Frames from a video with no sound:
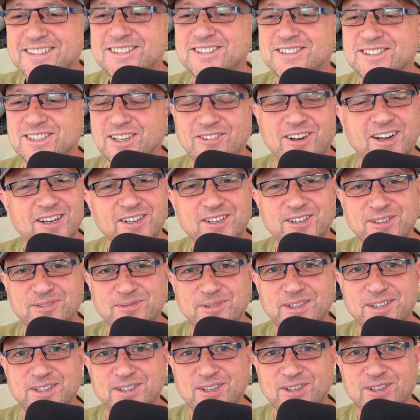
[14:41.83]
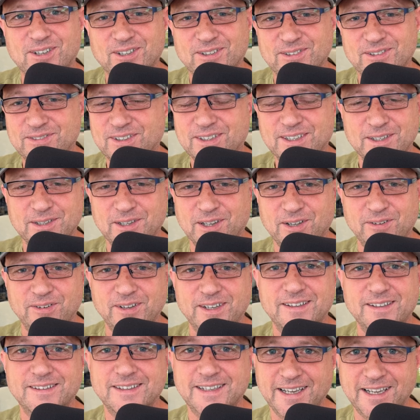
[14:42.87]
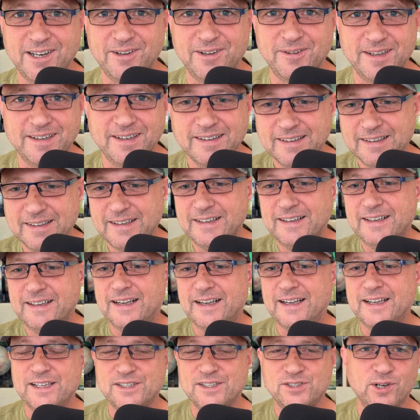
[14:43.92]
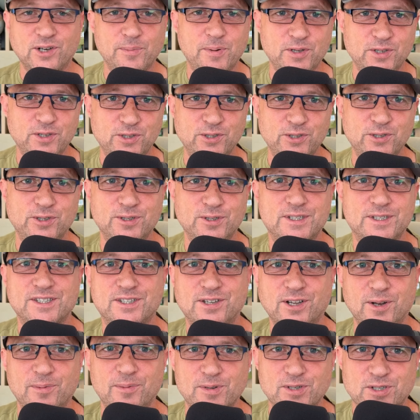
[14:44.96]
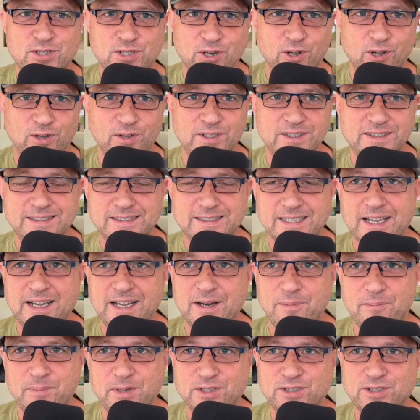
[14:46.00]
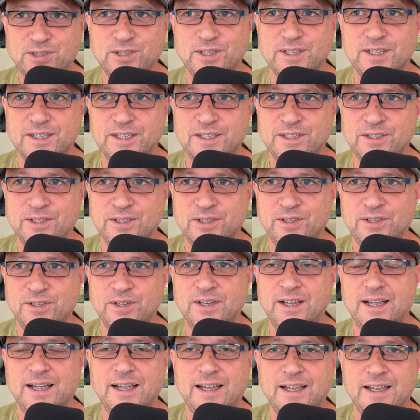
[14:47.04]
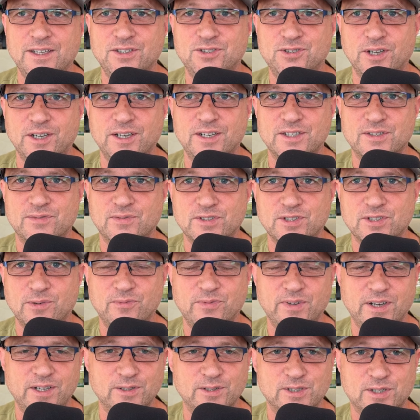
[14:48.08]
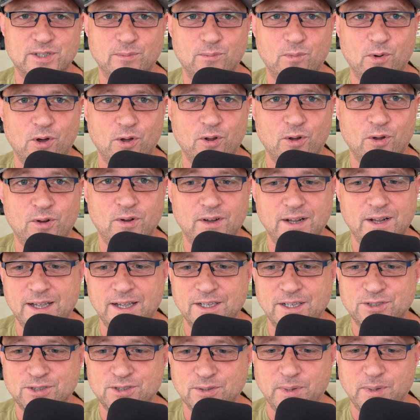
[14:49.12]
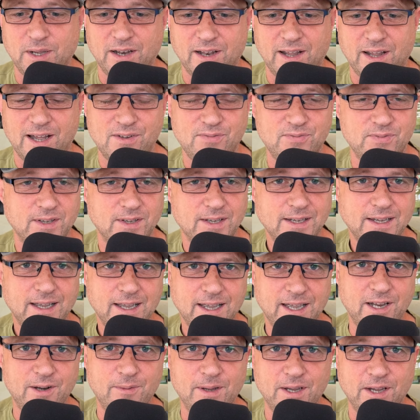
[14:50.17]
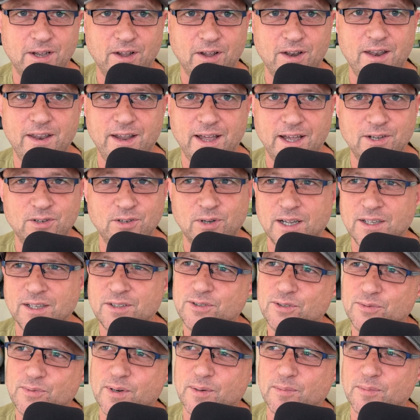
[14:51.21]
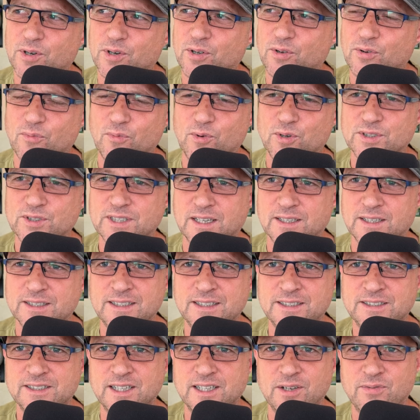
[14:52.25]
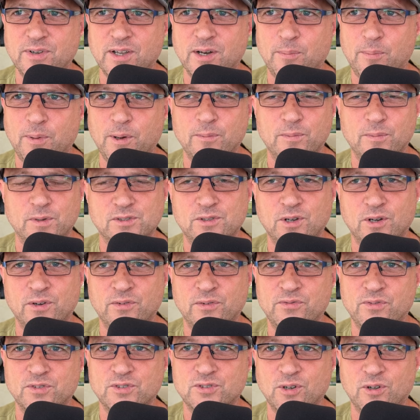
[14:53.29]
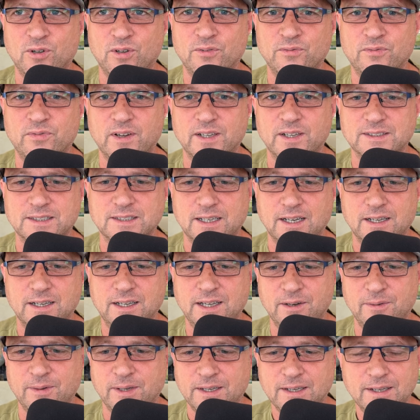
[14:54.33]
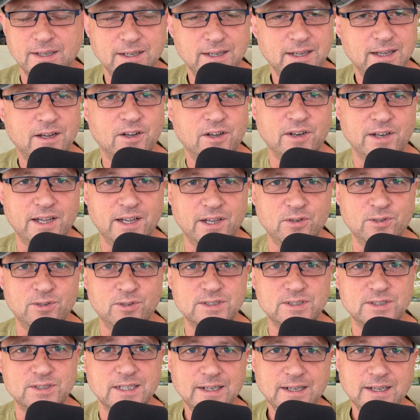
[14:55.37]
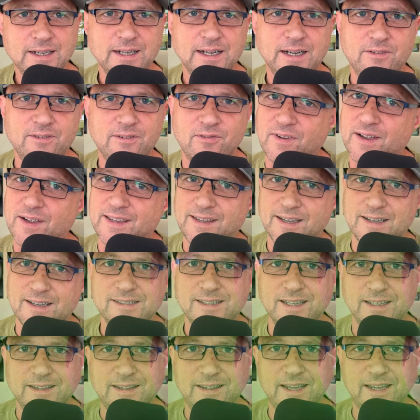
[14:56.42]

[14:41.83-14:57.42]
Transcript: She's never arguing with the dog. Fucking love it. Anyway, uh, it's all about Euros. It's all about Scotland. Uh, make sure that you uh, join us for some videos tomorrow. Uh, it should be a laugh. Anyway, on that note, I don't know when I'm going to go and watch it. I need to try and find a pub that's got a few Scotland fans in it. Anyway, on that note, have a fantastic